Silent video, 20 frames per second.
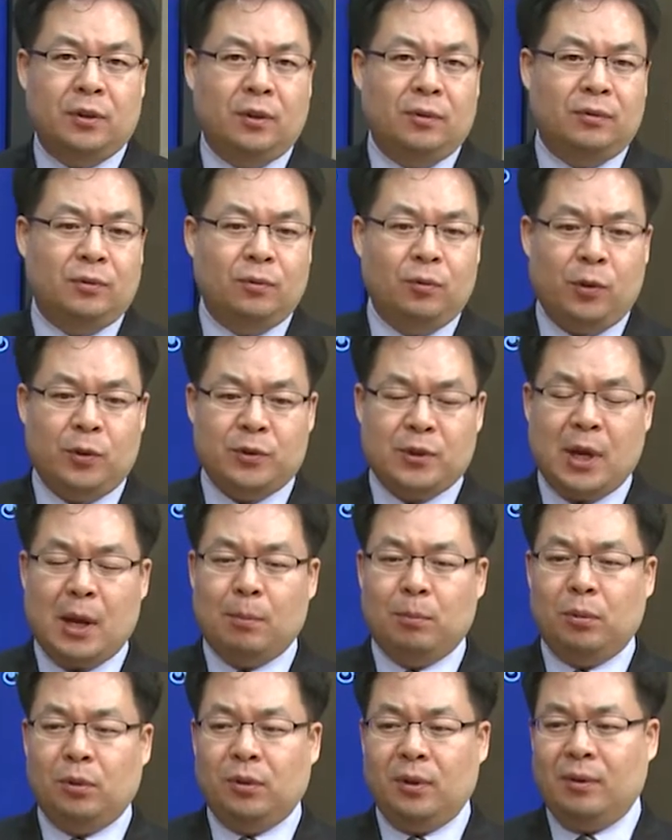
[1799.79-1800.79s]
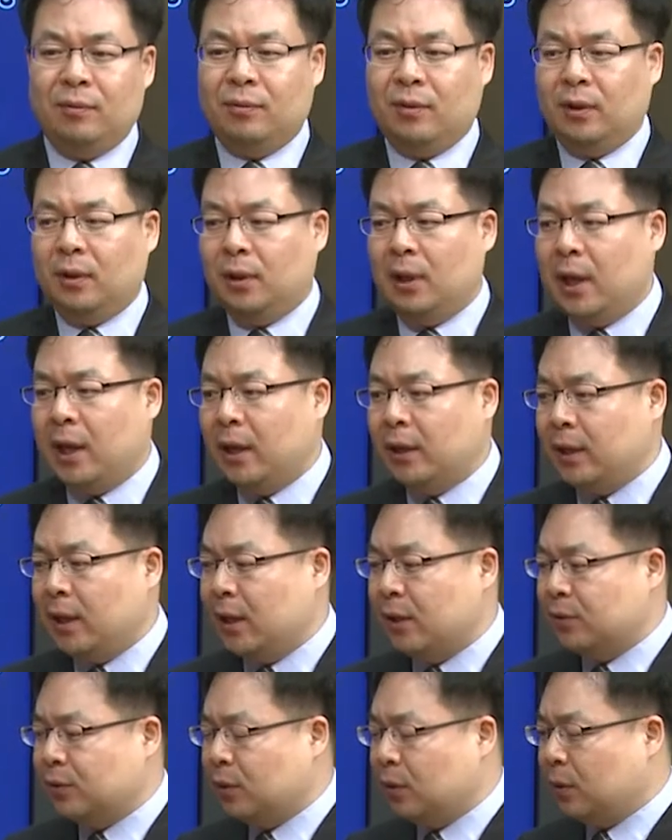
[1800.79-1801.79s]
If, for example, if a client
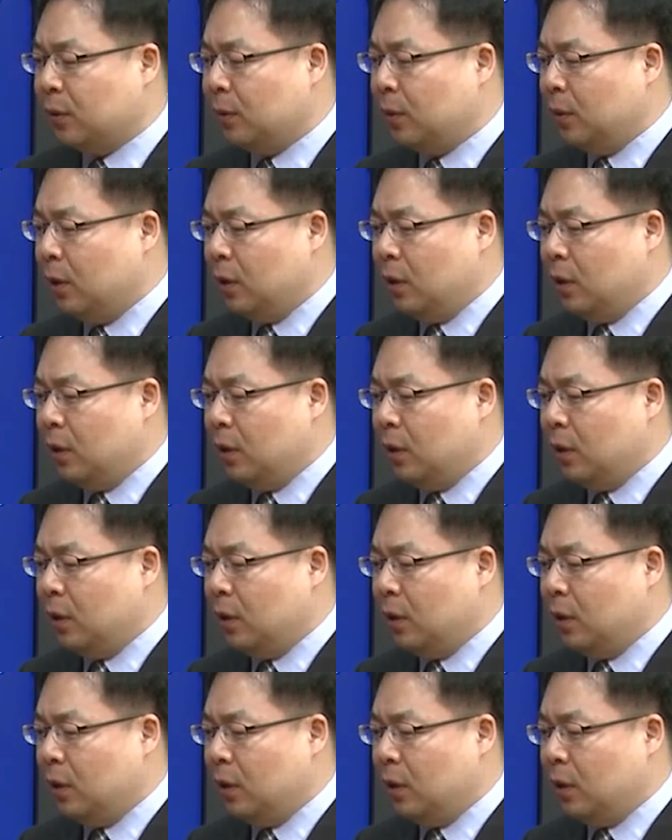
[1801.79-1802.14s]
has a